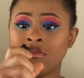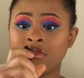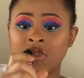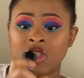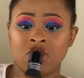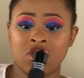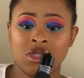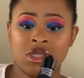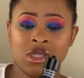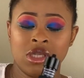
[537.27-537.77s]
You
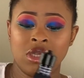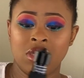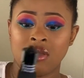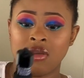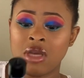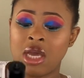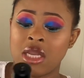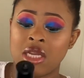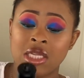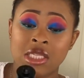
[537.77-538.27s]
see,
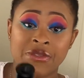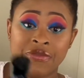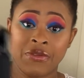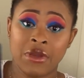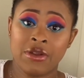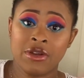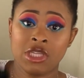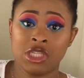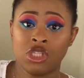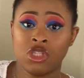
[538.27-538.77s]
and it's
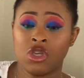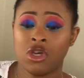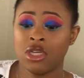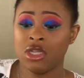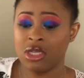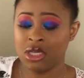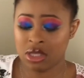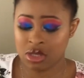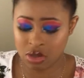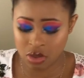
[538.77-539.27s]
very
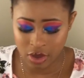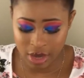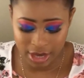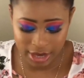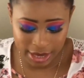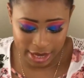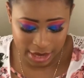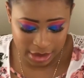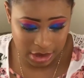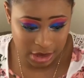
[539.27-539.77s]
sturdy, so I
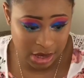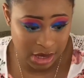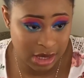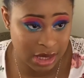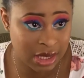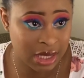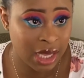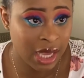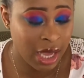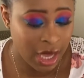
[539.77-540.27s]
like
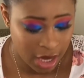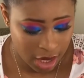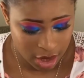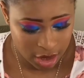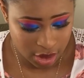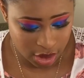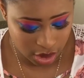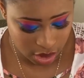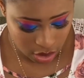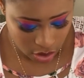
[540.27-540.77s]
this.
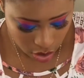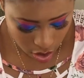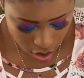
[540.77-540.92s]
So